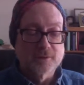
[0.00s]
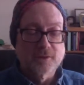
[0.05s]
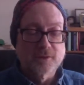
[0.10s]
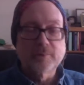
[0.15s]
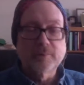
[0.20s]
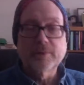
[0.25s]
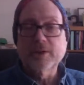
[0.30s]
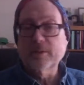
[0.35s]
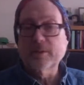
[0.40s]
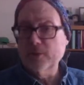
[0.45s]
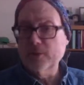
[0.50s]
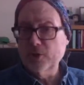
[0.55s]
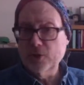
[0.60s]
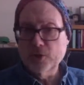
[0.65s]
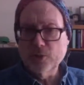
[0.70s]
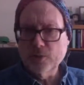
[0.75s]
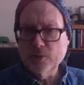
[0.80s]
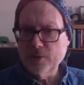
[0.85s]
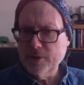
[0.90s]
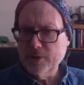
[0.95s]
But I'm
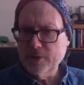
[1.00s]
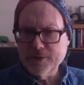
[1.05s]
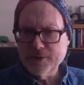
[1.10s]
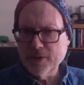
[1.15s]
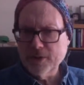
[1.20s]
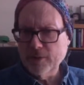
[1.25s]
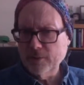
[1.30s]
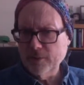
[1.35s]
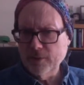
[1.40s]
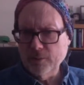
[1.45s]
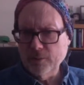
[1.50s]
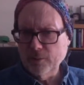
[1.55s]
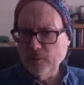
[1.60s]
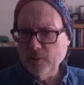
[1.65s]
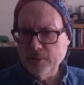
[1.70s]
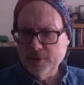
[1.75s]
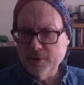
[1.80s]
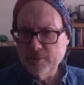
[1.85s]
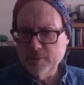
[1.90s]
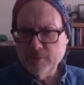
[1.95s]
sure that's not
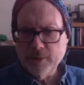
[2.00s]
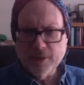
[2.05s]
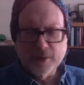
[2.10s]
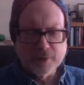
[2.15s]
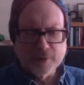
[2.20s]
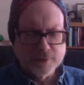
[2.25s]
what you meant.